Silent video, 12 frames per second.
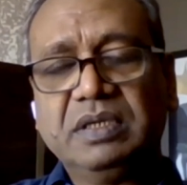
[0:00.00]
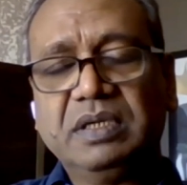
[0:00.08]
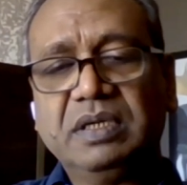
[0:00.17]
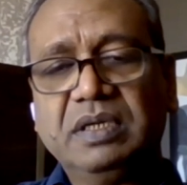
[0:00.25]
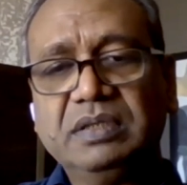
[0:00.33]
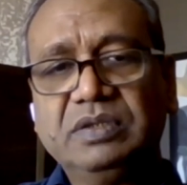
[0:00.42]

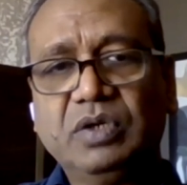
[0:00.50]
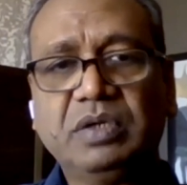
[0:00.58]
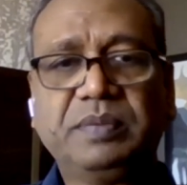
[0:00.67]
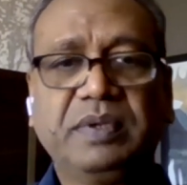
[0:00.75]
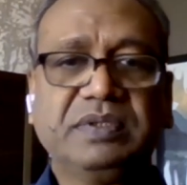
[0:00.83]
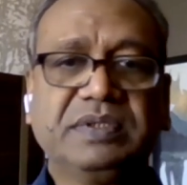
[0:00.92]
uh, uh,
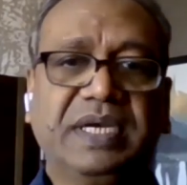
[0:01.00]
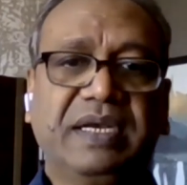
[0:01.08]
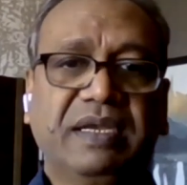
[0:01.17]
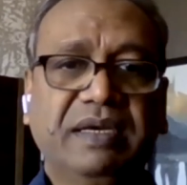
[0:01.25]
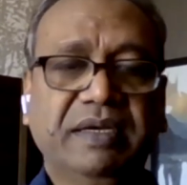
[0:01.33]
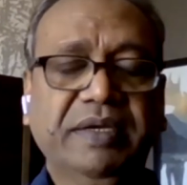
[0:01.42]
George Brown
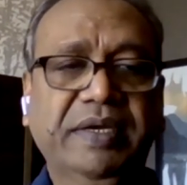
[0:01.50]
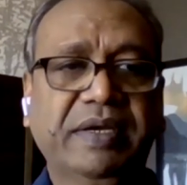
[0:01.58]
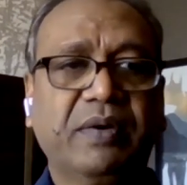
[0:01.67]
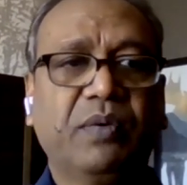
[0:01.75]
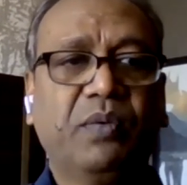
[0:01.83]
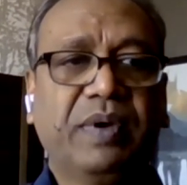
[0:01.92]
Center,
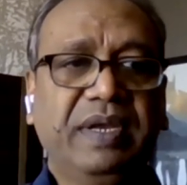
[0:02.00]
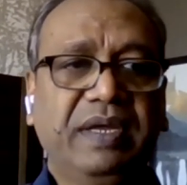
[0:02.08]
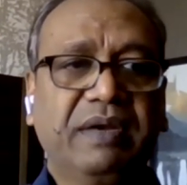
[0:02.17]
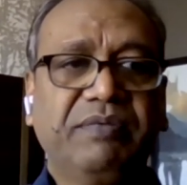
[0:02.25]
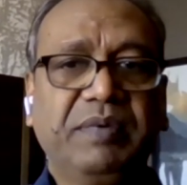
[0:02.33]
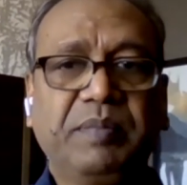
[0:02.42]
one
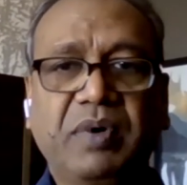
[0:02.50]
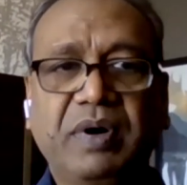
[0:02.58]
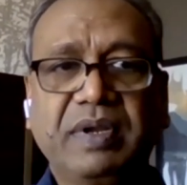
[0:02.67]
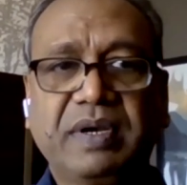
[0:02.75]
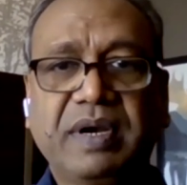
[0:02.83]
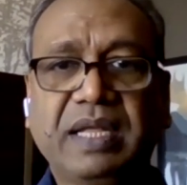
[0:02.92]
year we
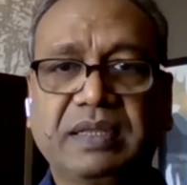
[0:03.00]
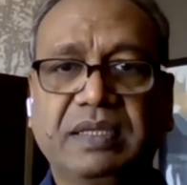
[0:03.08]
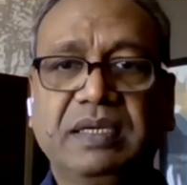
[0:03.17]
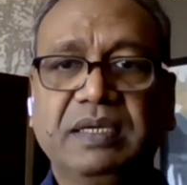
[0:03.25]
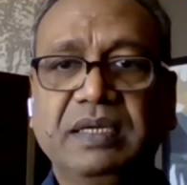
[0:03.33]
brought a rath